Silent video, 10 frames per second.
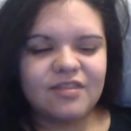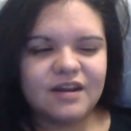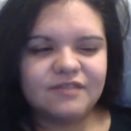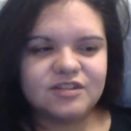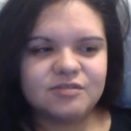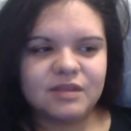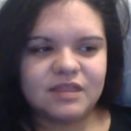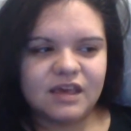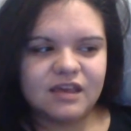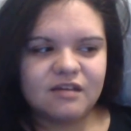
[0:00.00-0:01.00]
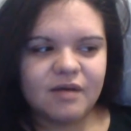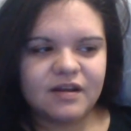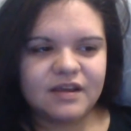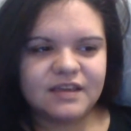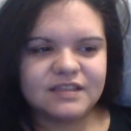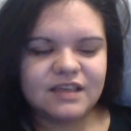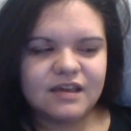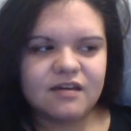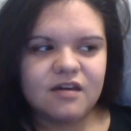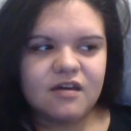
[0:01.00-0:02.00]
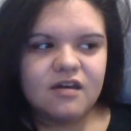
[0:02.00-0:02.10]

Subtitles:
that I've just been thinking about it, it's like